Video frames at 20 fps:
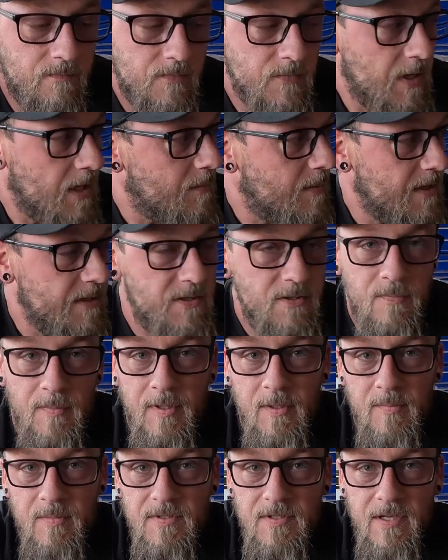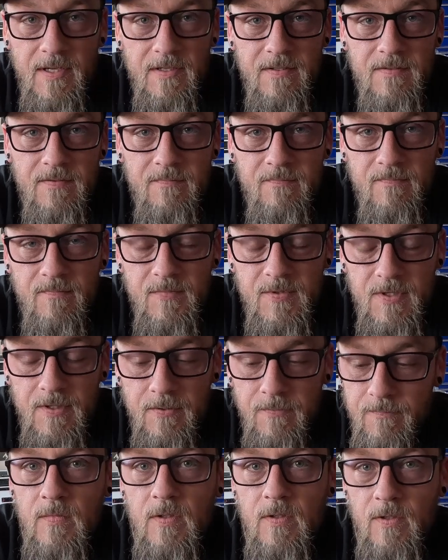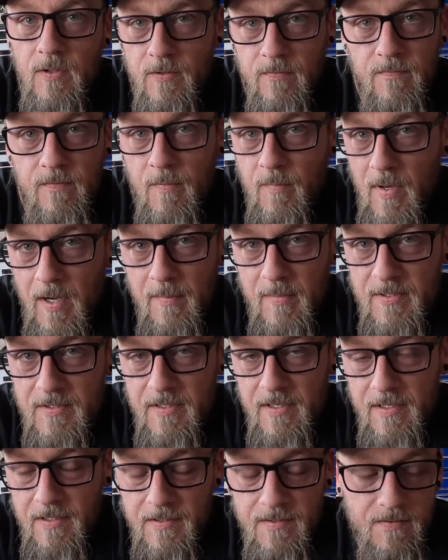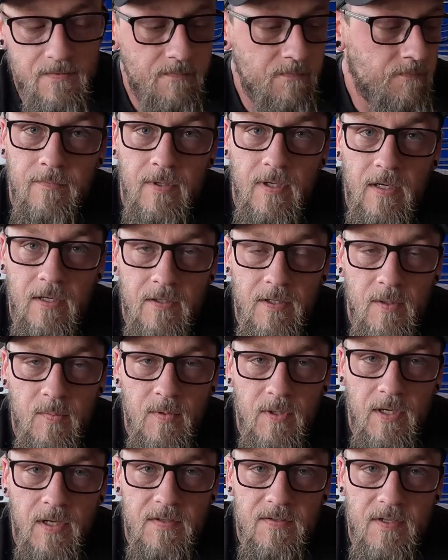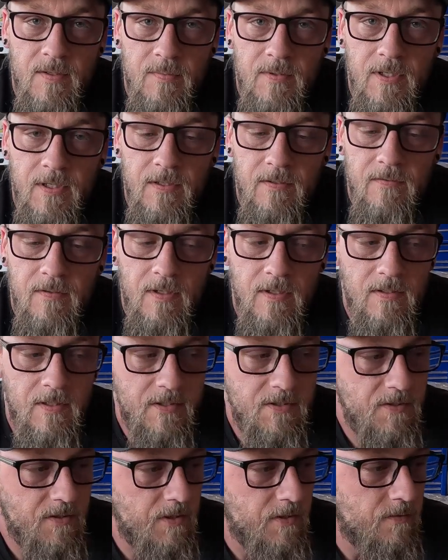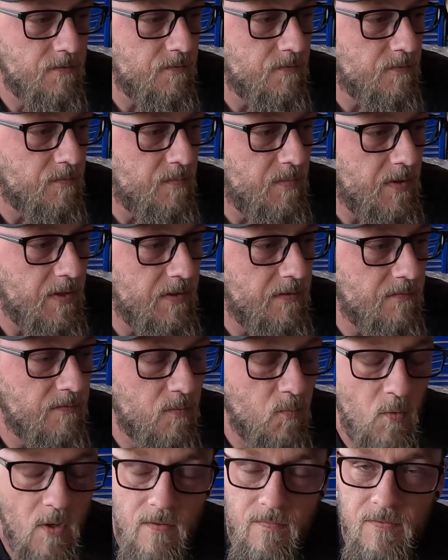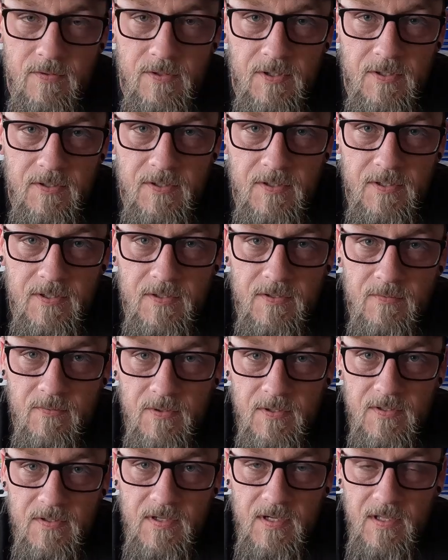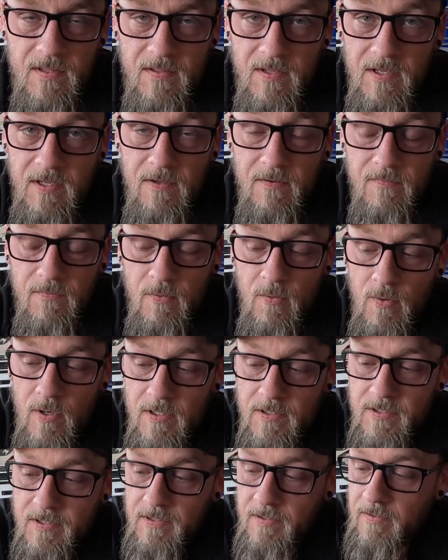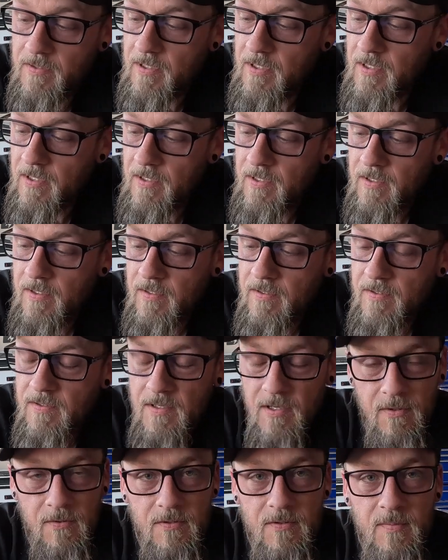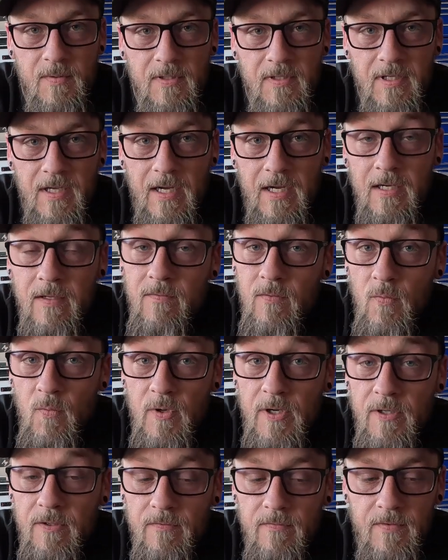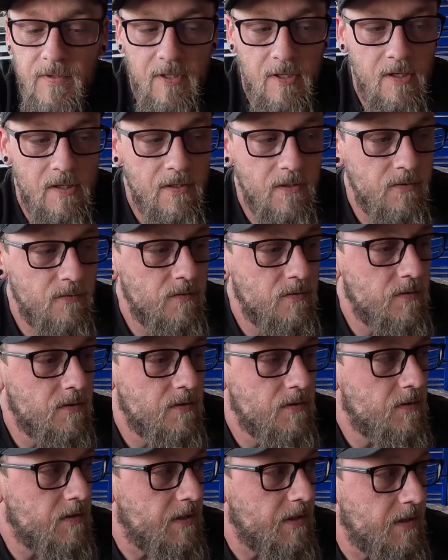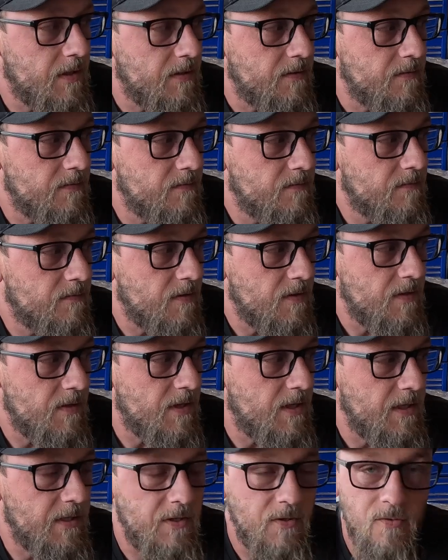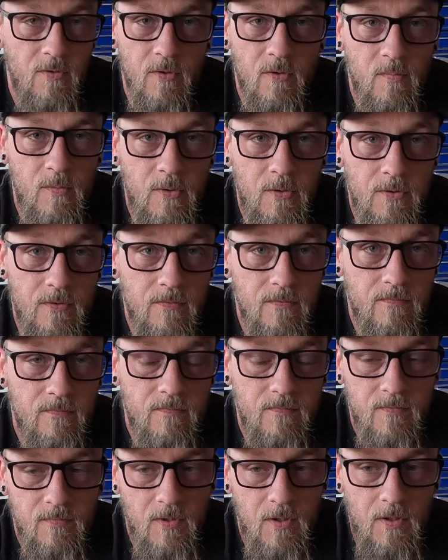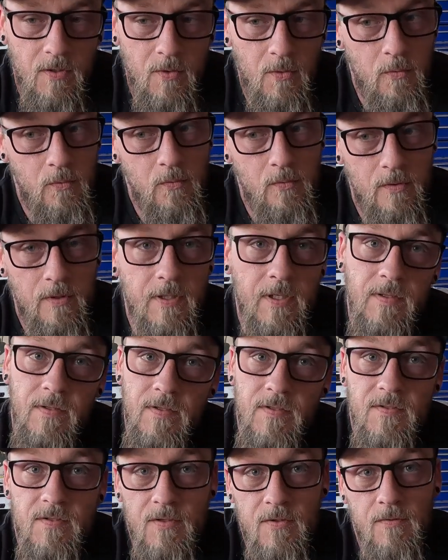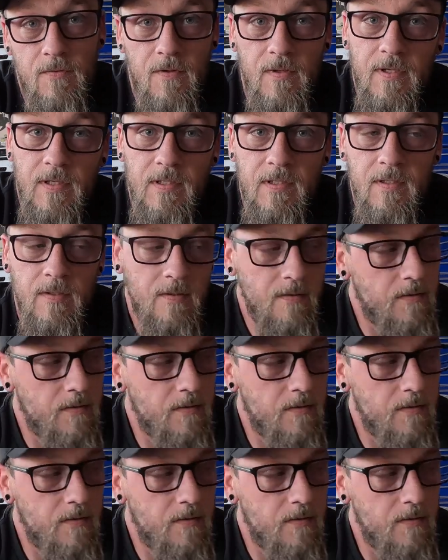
I made too many mistakes. So learn from my mistakes. I'll keep you guys updated. I'll let you know. But from Waffles RC, just want to say thank you for watching. No, it's been kind of a weird video and not your normal, oh, look at this new thing.